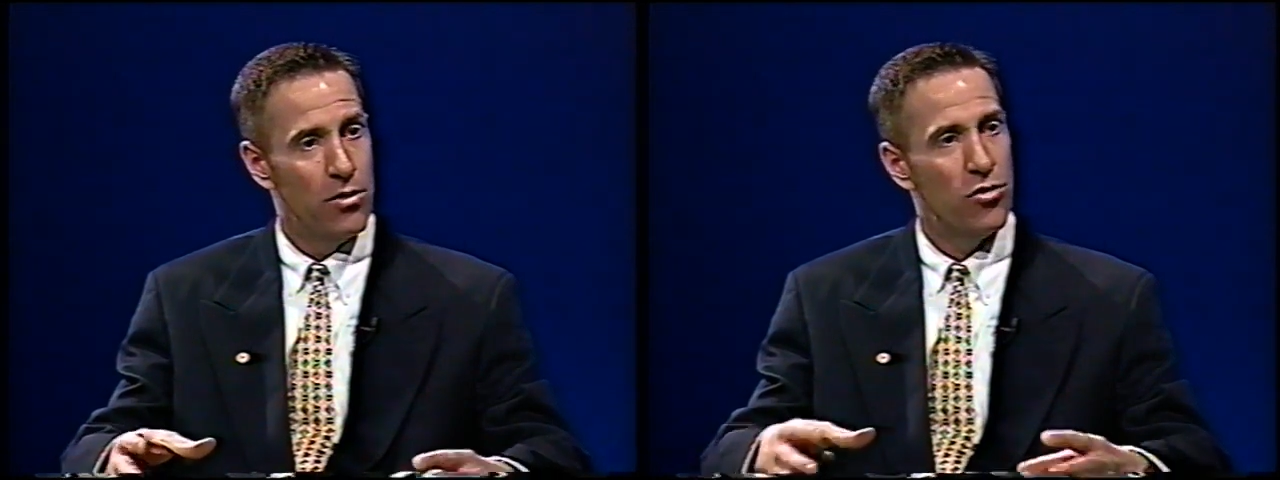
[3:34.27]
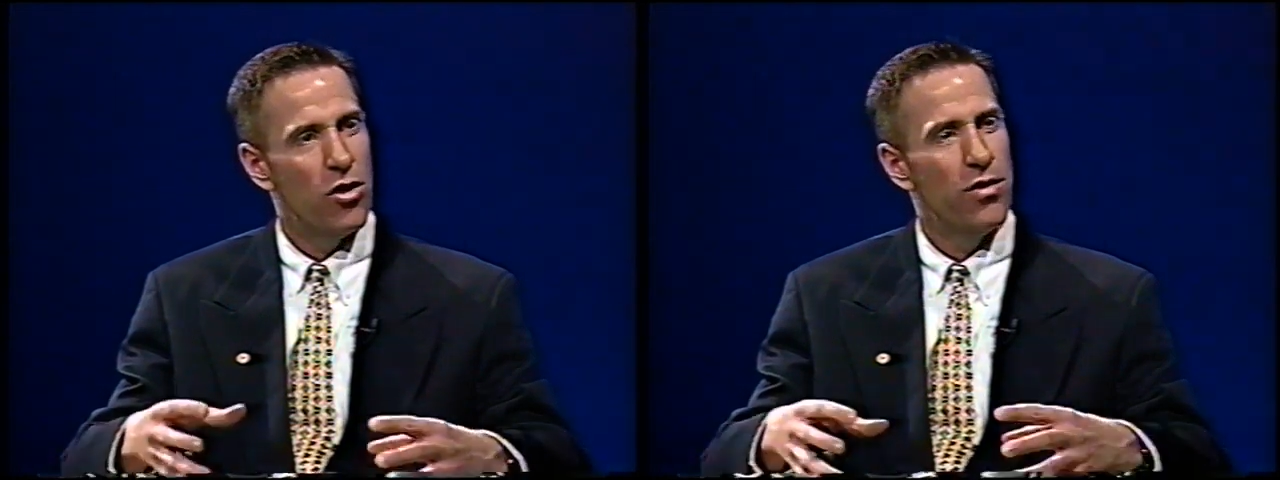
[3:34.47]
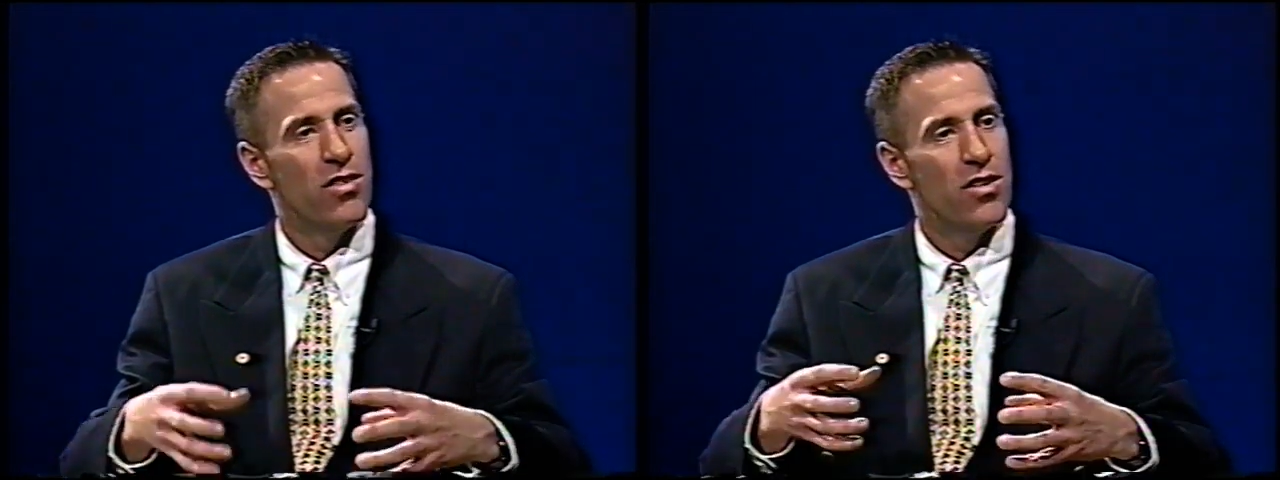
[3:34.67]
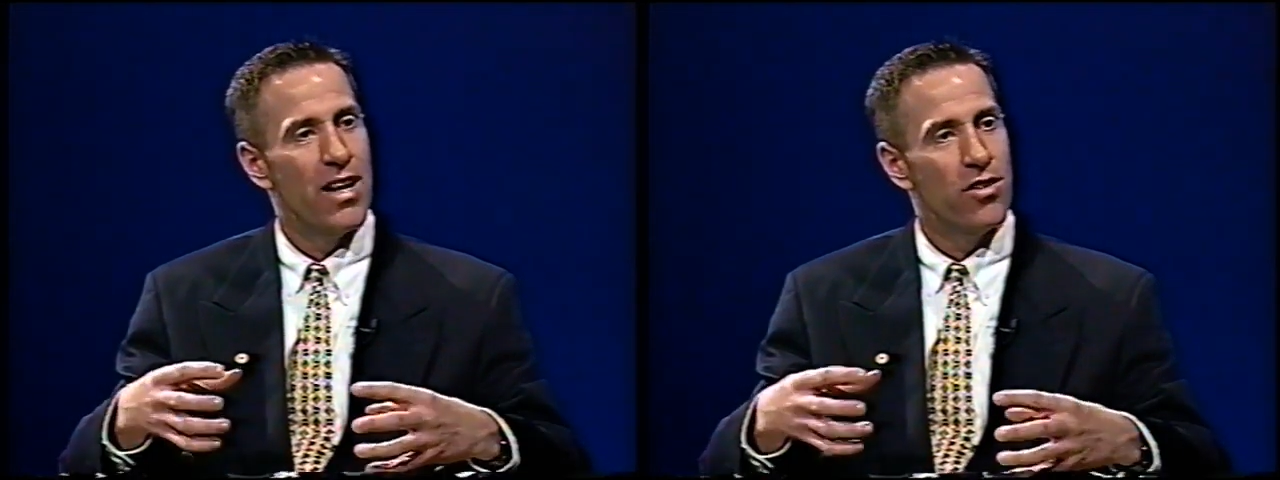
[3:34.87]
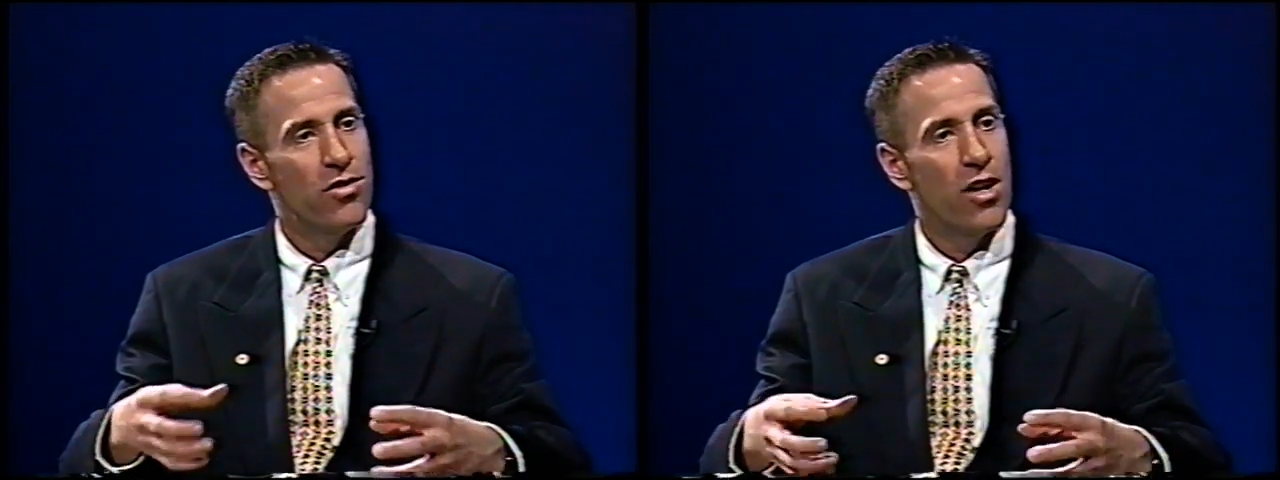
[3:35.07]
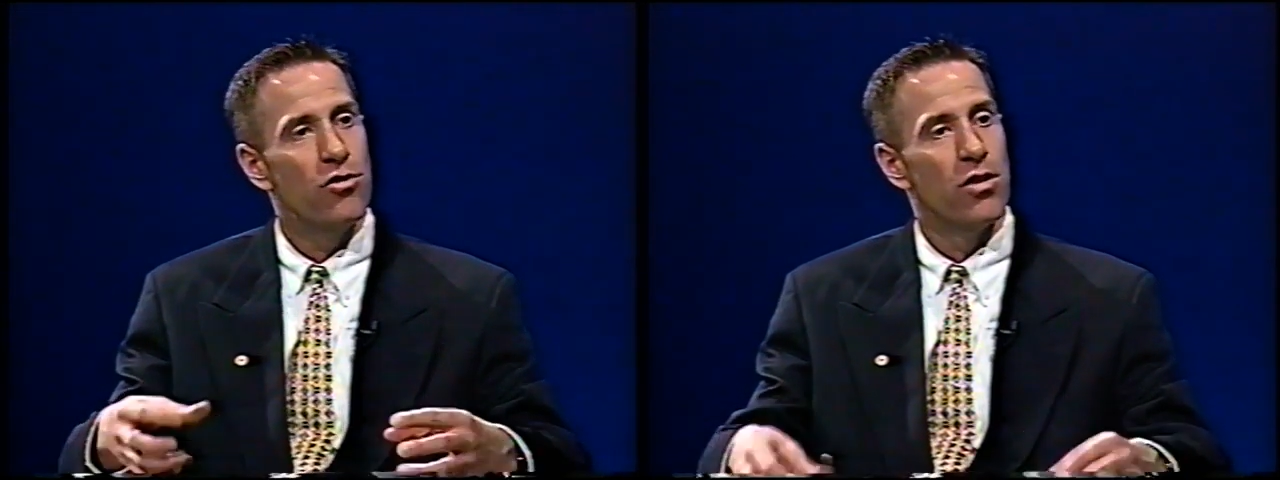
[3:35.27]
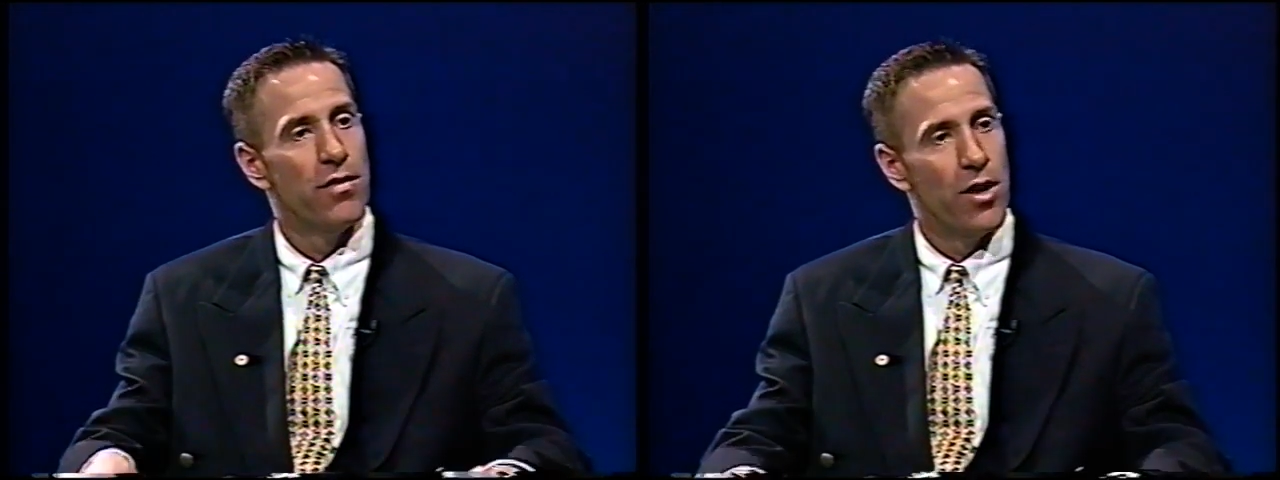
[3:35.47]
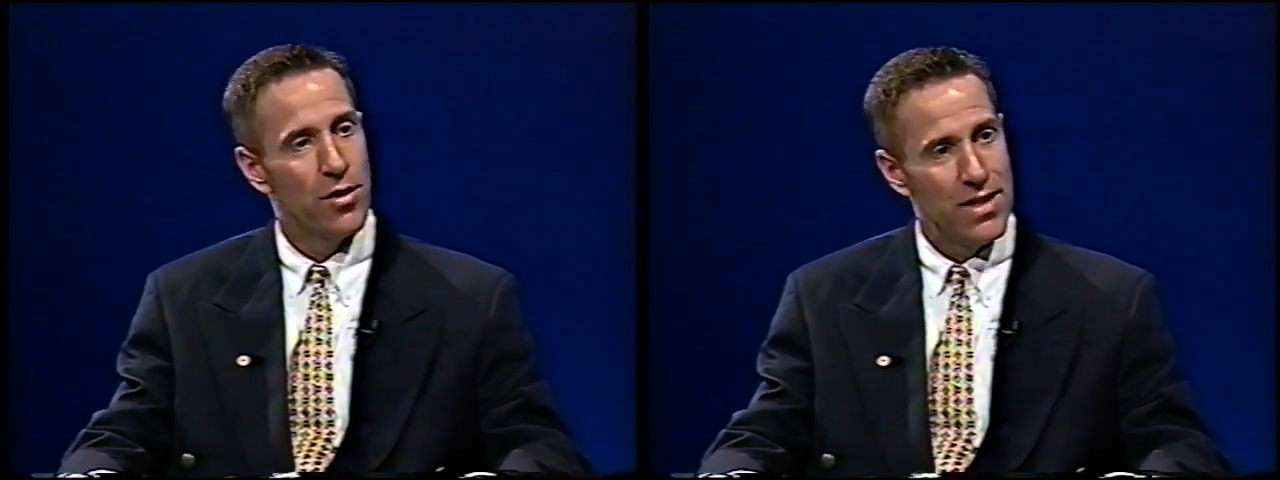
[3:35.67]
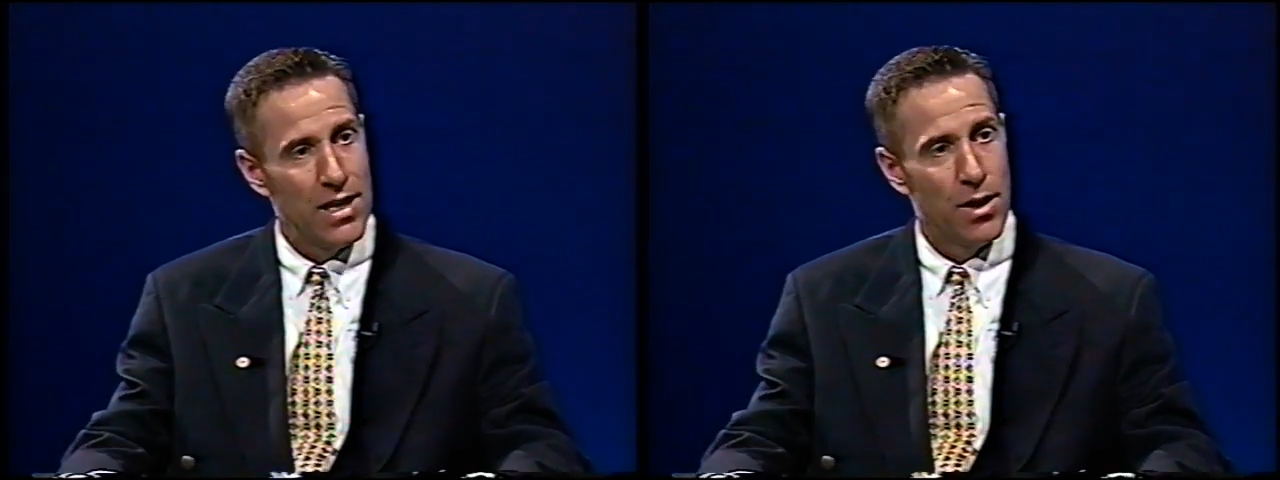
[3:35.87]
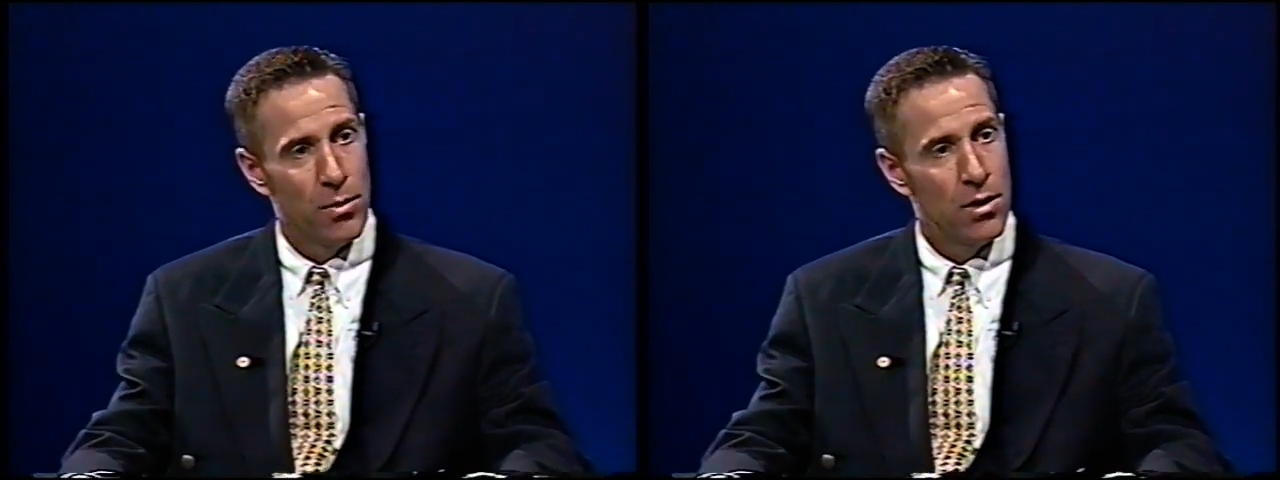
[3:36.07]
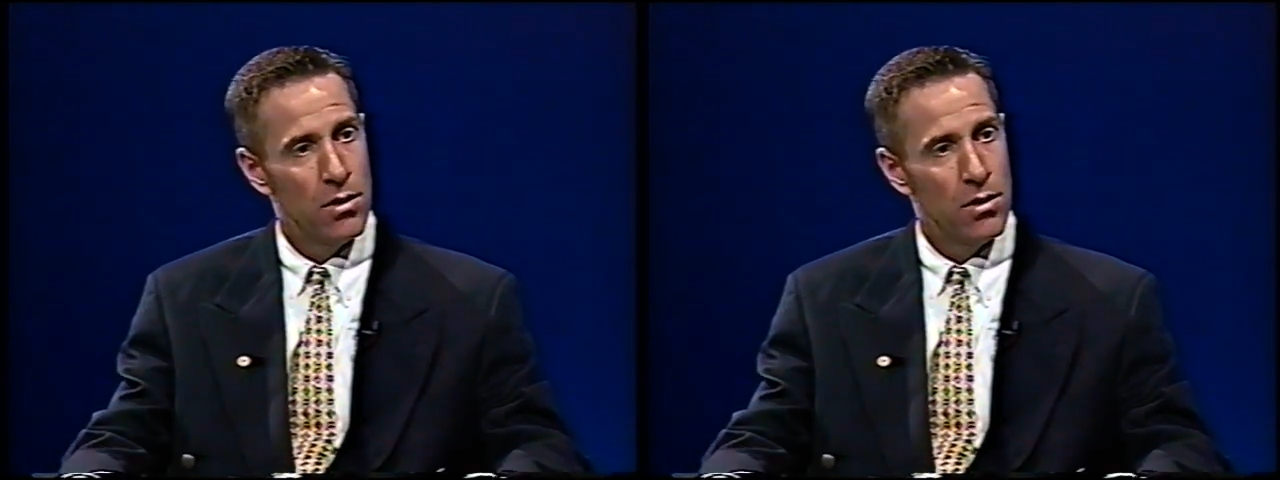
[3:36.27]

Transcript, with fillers: serve as an extension of their team.